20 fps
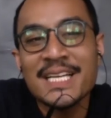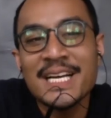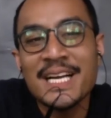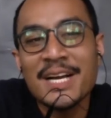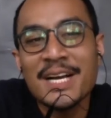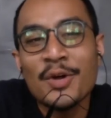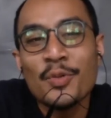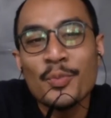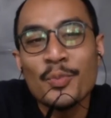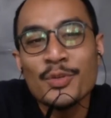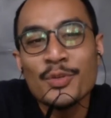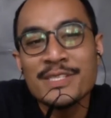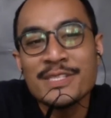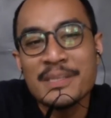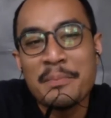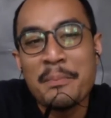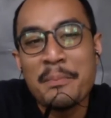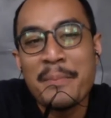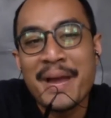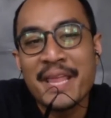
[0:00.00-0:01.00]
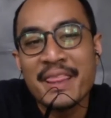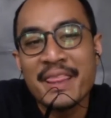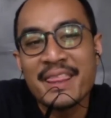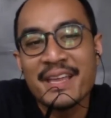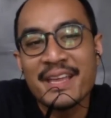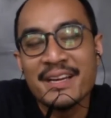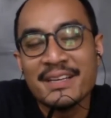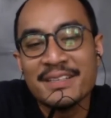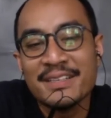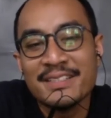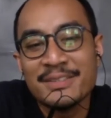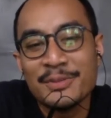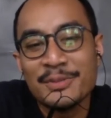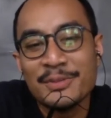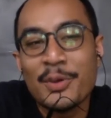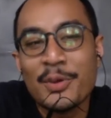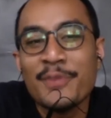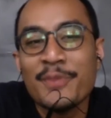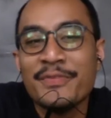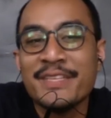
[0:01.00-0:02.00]
almost a month to
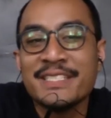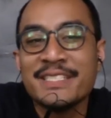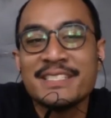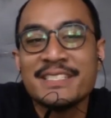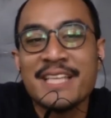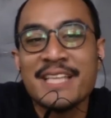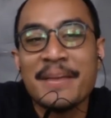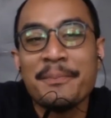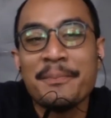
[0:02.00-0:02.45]
convince them.